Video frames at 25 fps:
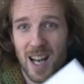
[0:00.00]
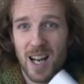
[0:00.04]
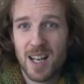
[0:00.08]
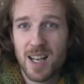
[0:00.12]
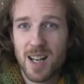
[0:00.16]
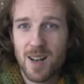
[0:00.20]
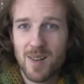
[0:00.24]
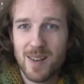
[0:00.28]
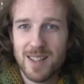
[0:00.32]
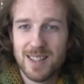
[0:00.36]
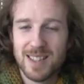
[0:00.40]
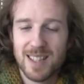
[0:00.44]
I
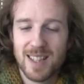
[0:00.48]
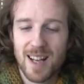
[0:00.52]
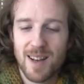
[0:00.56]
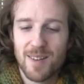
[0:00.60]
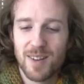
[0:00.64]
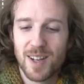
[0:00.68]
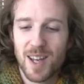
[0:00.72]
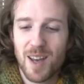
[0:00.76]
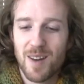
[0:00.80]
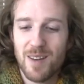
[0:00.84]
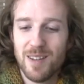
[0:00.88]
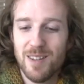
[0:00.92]
know I did
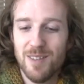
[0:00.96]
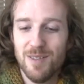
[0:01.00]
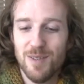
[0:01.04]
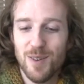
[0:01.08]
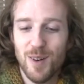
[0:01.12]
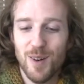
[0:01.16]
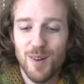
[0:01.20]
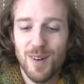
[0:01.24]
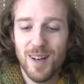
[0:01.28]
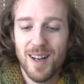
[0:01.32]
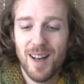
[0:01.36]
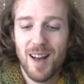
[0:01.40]
have a go at you
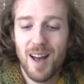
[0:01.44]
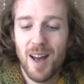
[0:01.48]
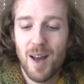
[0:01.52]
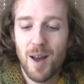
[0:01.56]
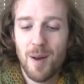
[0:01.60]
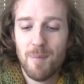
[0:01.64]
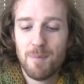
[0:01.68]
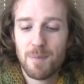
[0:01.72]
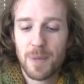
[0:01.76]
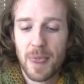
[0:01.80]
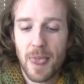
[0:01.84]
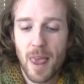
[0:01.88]
for it.
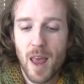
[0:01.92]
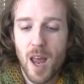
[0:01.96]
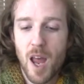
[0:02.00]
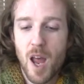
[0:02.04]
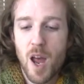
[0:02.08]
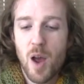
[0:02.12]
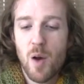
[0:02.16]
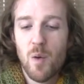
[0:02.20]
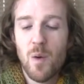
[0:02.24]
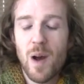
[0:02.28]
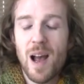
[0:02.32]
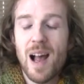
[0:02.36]

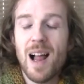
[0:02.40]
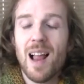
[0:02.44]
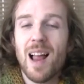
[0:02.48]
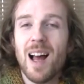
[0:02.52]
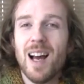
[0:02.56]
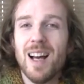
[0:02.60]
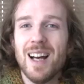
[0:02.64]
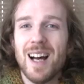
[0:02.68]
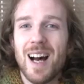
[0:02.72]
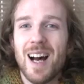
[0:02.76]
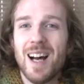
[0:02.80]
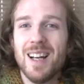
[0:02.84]
Well,
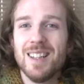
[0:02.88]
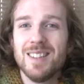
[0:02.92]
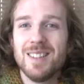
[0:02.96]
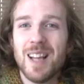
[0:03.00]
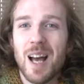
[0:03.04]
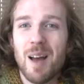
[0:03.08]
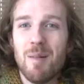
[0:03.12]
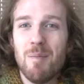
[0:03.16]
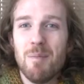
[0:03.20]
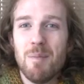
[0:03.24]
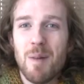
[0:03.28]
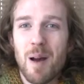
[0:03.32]

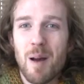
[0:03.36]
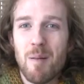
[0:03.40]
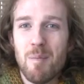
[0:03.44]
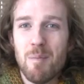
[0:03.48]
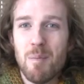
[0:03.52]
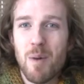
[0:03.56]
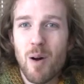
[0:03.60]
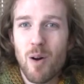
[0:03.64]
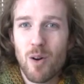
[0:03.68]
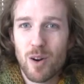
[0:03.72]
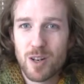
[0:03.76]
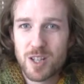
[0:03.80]
I
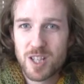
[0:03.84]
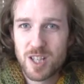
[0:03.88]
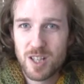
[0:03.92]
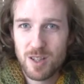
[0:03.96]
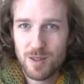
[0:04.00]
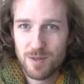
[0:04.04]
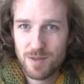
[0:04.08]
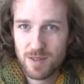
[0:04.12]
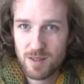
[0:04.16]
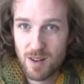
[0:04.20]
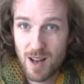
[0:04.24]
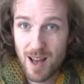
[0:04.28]
mocked
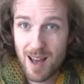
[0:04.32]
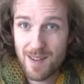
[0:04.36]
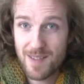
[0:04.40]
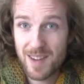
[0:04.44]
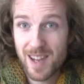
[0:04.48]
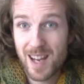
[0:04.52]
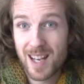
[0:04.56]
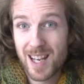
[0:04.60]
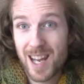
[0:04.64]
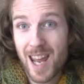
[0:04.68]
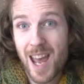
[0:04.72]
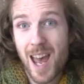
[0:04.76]
you for not
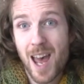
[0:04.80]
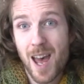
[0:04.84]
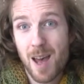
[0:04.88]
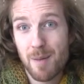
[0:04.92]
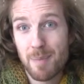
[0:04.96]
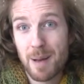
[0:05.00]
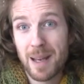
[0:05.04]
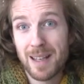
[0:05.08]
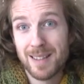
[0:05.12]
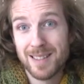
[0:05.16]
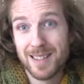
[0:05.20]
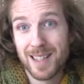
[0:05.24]
having any hair,
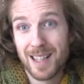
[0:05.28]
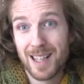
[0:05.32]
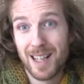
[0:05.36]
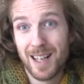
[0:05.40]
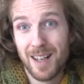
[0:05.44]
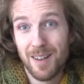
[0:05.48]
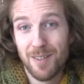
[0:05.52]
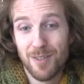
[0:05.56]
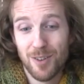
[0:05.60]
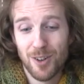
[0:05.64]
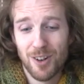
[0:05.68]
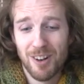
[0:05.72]

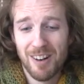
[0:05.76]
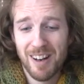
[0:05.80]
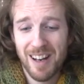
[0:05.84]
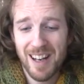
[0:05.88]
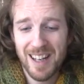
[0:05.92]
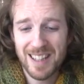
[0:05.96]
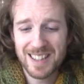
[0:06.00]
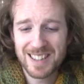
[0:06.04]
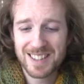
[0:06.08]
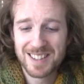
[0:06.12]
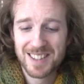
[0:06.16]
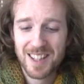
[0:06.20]
basically, for
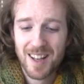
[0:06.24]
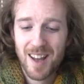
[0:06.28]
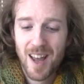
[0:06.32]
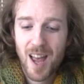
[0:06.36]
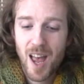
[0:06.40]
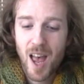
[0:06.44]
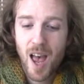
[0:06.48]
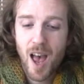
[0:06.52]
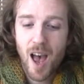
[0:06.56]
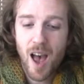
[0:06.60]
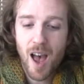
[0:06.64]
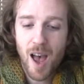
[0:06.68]
it.
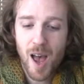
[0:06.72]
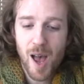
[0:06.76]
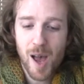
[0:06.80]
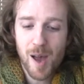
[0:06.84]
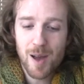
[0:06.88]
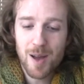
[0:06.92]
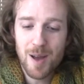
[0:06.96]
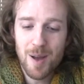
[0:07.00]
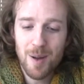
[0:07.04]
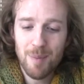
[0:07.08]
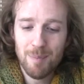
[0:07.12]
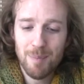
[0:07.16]

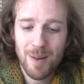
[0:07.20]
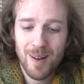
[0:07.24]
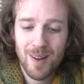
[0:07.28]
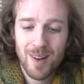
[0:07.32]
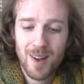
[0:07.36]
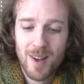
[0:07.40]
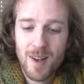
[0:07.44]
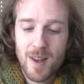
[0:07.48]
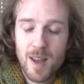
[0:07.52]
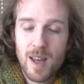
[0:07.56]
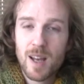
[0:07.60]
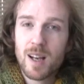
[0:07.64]

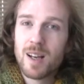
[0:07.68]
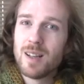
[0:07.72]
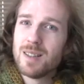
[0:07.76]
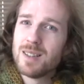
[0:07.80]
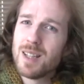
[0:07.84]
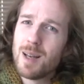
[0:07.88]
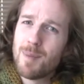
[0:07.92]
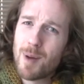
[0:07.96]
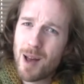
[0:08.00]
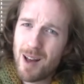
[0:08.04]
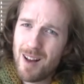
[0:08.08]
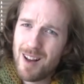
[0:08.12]
Because
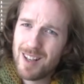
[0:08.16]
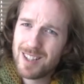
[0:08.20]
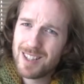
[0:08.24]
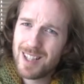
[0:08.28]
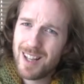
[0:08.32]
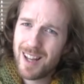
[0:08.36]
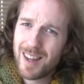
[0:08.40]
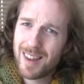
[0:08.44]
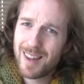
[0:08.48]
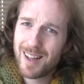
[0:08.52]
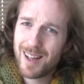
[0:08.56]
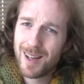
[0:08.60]
I'm harsh
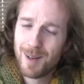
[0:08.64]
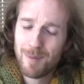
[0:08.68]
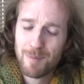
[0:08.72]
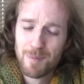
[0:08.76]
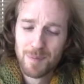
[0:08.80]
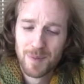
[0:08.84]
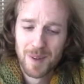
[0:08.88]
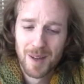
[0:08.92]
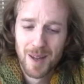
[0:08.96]
like that.